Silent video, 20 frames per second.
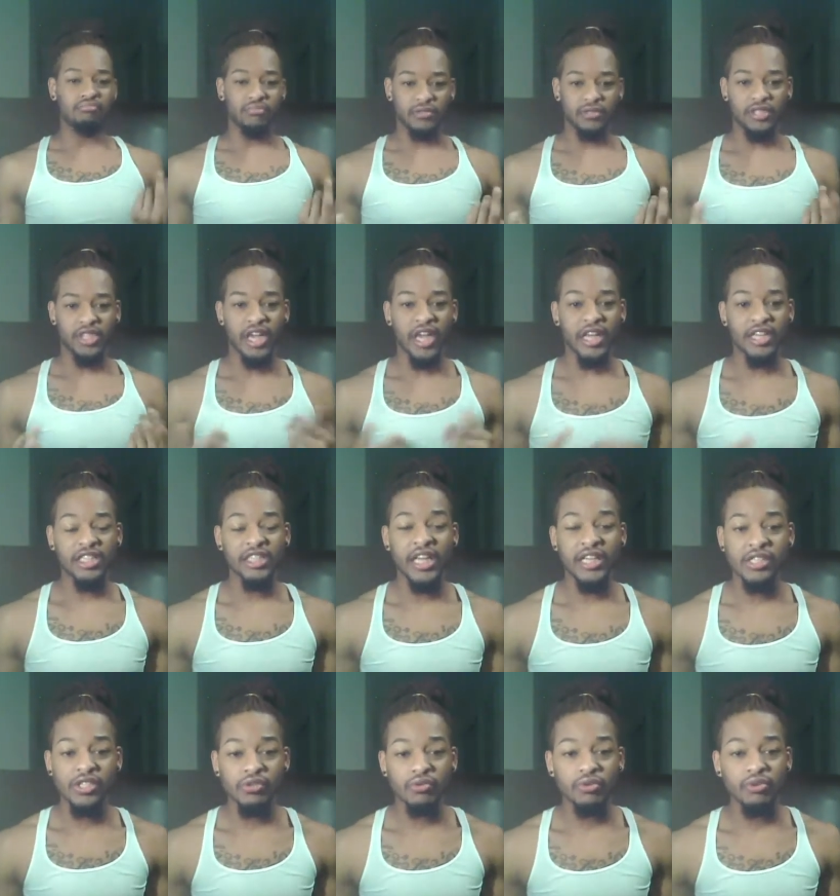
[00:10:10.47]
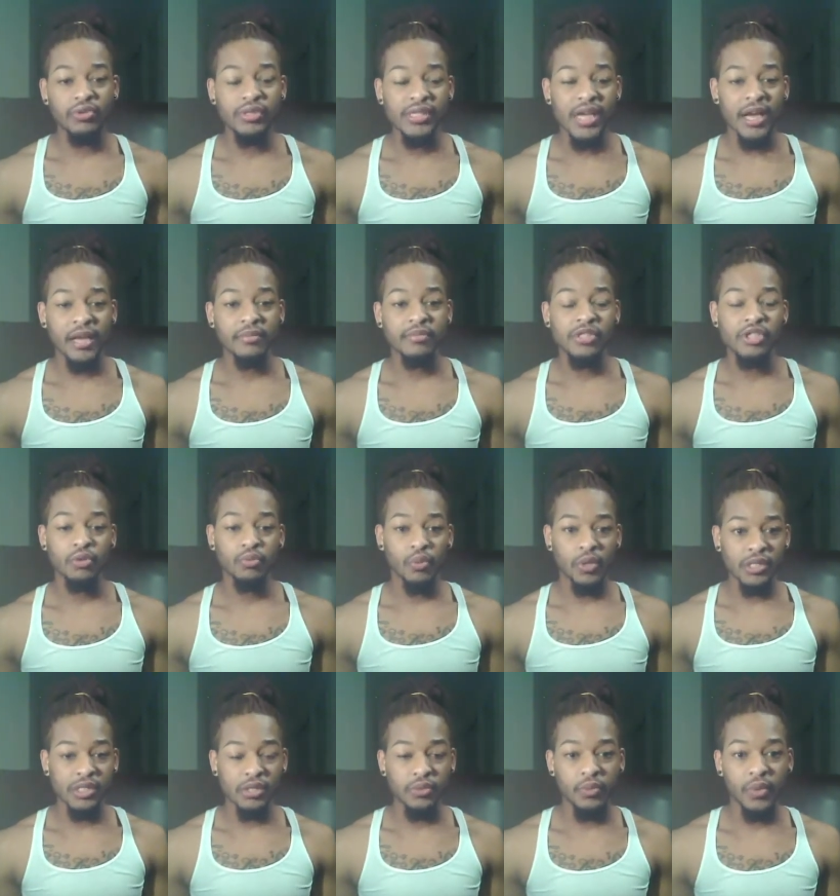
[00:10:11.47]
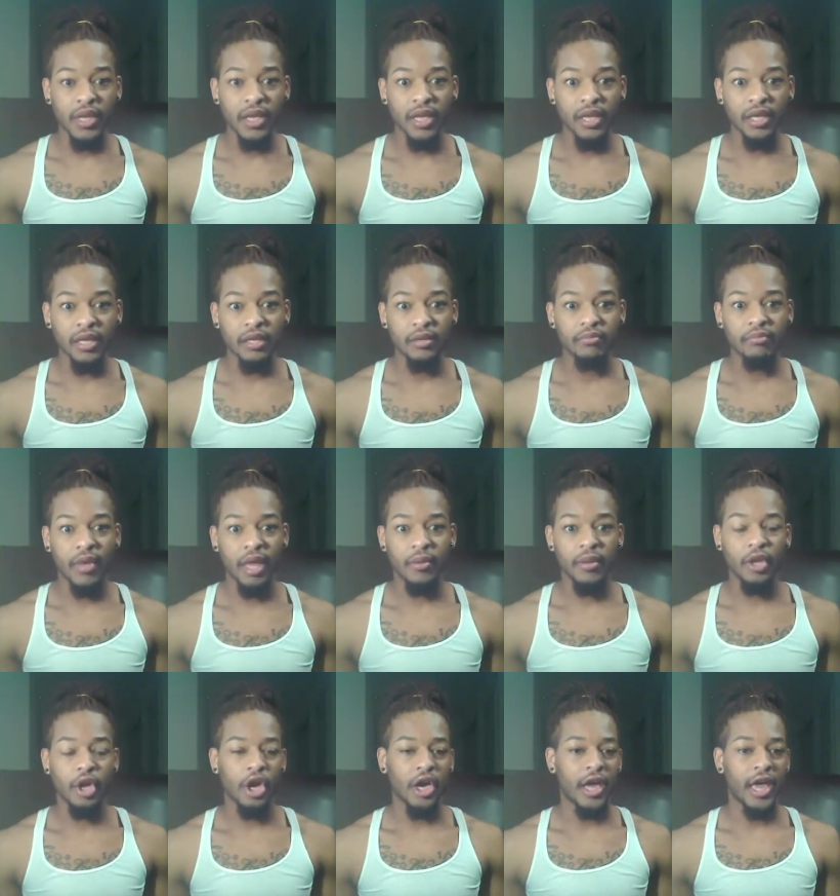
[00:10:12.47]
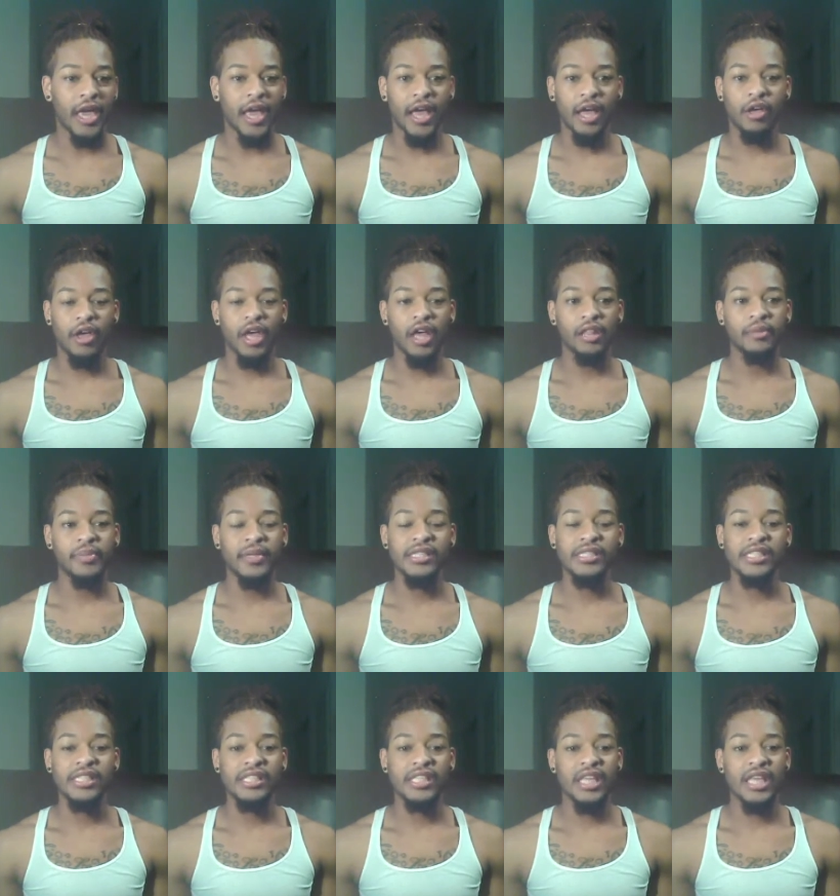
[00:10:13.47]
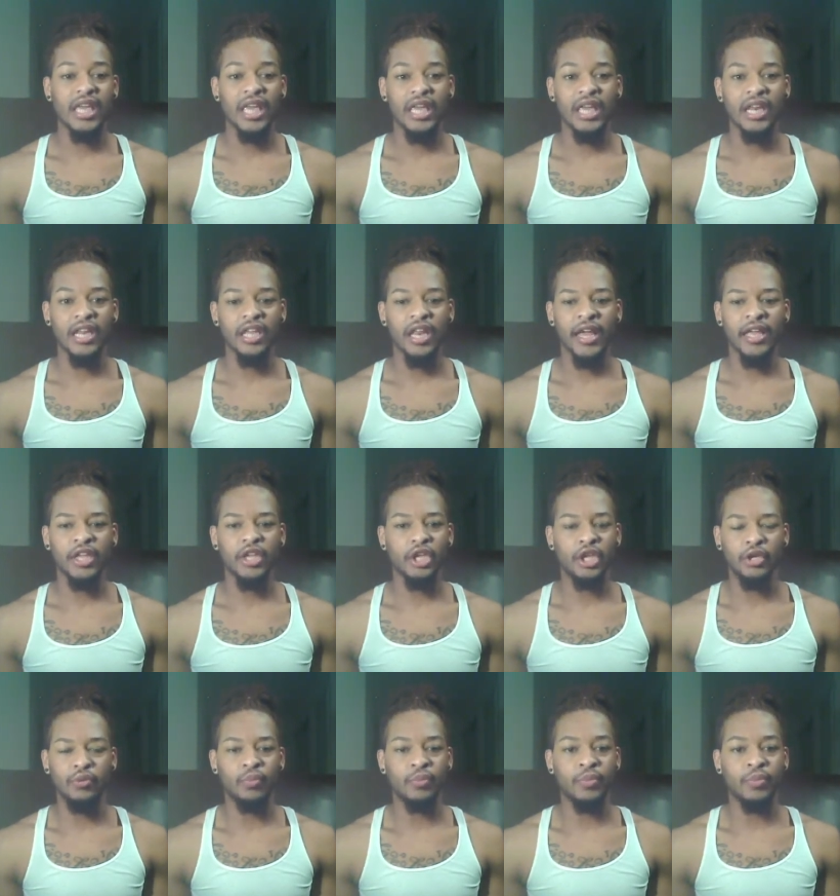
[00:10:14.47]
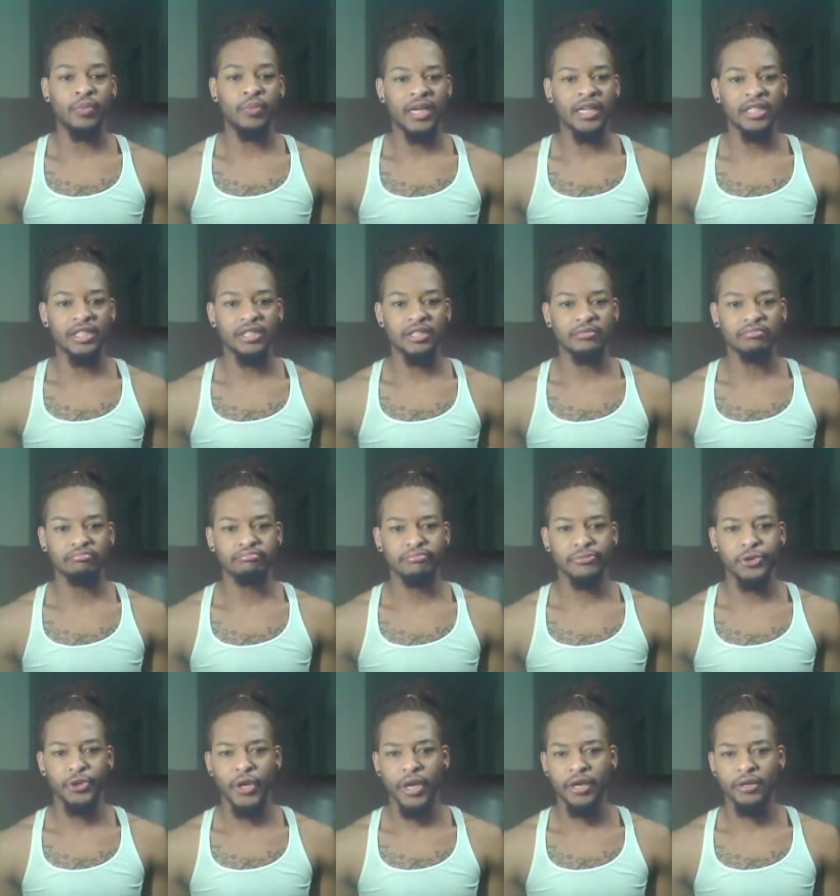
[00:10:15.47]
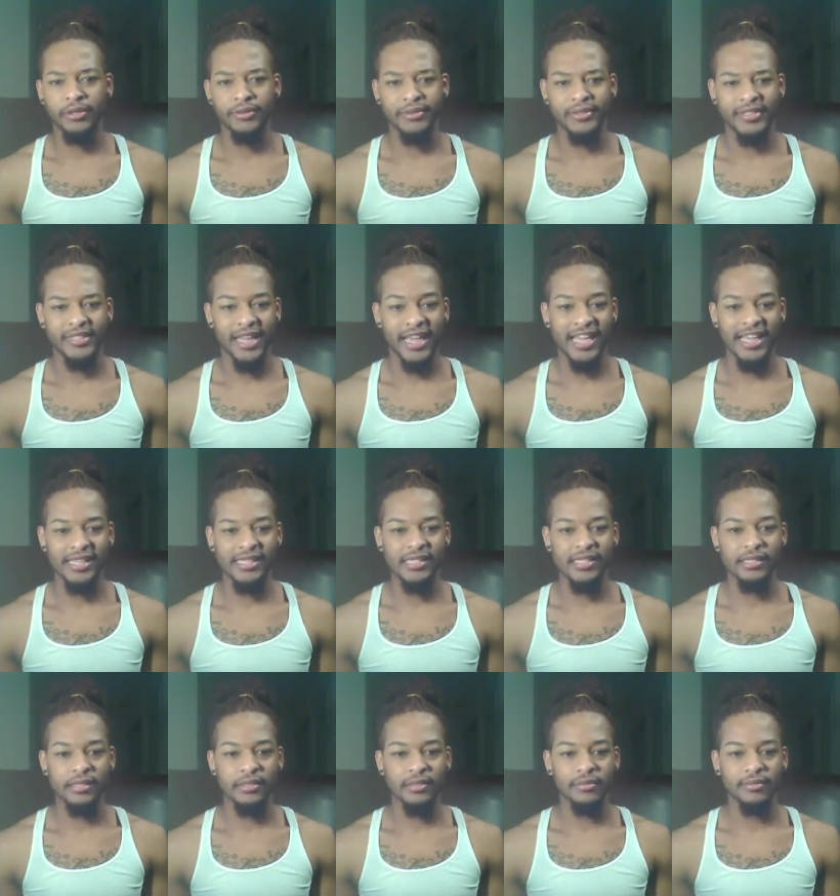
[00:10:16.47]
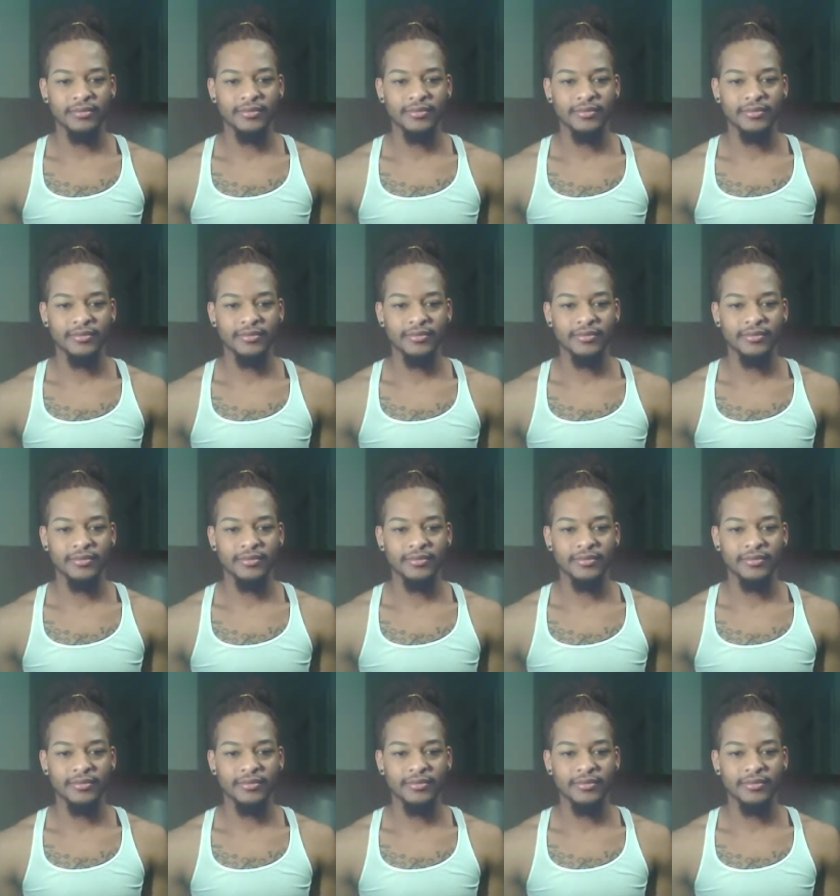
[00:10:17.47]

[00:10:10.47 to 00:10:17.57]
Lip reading: Change that 2, 3 times to once a week. Maybe y'all can hang out other places, kicking it, like, but lunch, going out on dates,